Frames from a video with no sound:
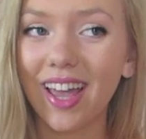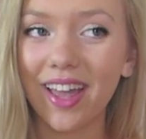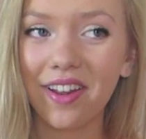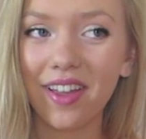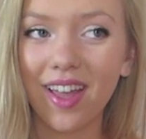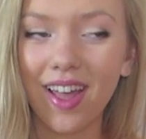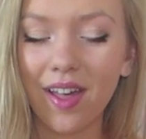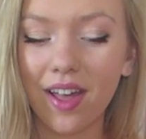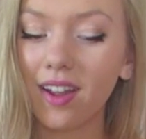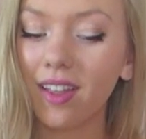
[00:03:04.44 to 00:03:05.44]
and
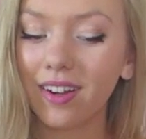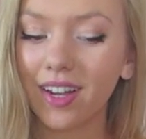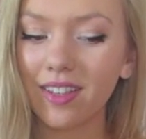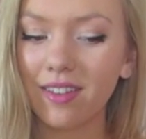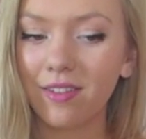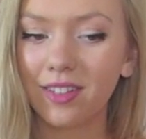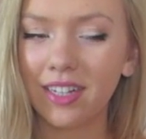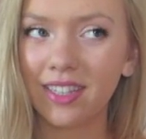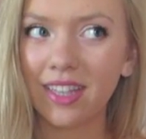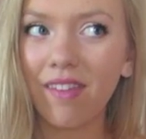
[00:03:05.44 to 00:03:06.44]
another cousin who's
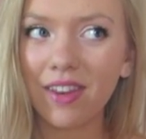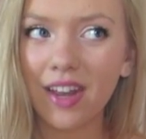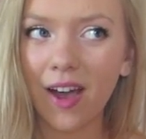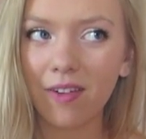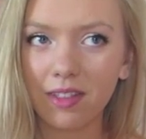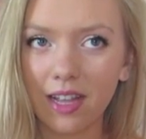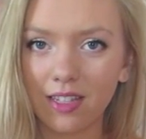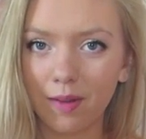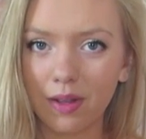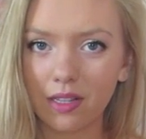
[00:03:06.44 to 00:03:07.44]
like 7 now, and the
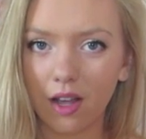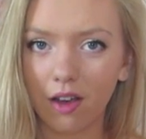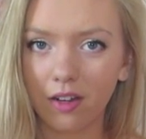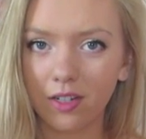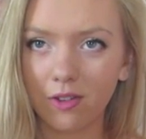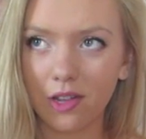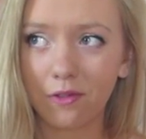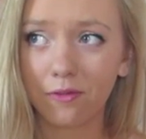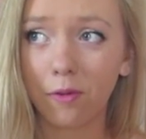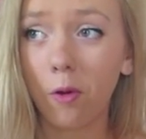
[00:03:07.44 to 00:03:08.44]
last time I saw her she was like
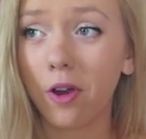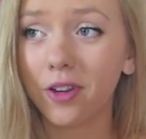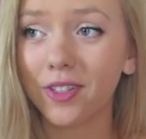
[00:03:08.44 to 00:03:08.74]
4.